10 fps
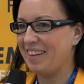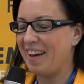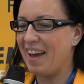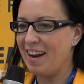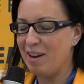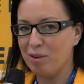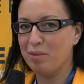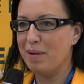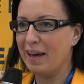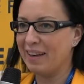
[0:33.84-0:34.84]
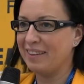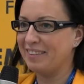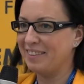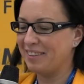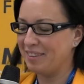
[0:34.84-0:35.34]
I look back
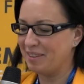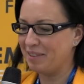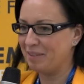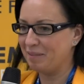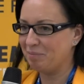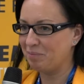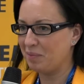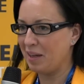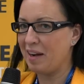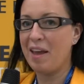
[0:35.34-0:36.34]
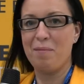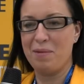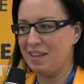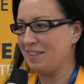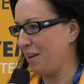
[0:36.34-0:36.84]
in
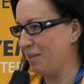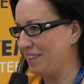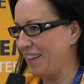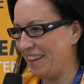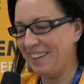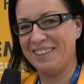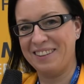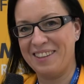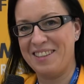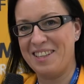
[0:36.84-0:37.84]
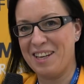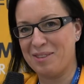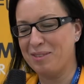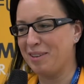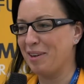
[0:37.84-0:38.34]
happiness, I would say,
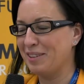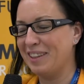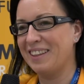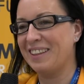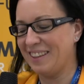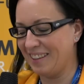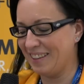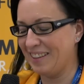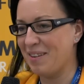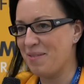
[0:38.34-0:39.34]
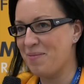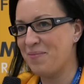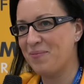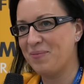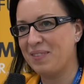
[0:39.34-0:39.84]
just to quote a
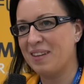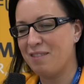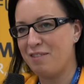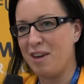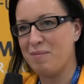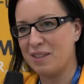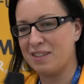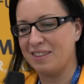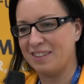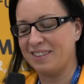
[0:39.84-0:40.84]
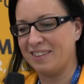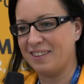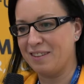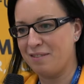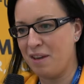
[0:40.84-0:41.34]
famous
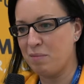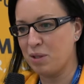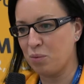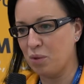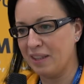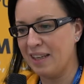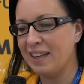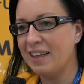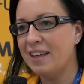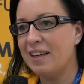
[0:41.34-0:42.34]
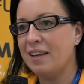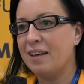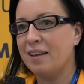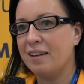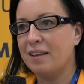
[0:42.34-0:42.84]
wording.
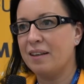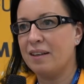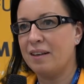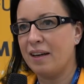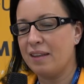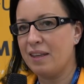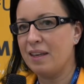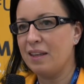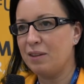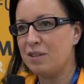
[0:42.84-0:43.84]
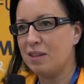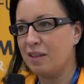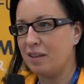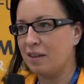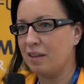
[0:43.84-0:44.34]
I think it's
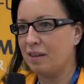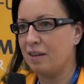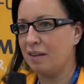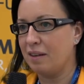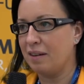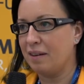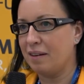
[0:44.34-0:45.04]
a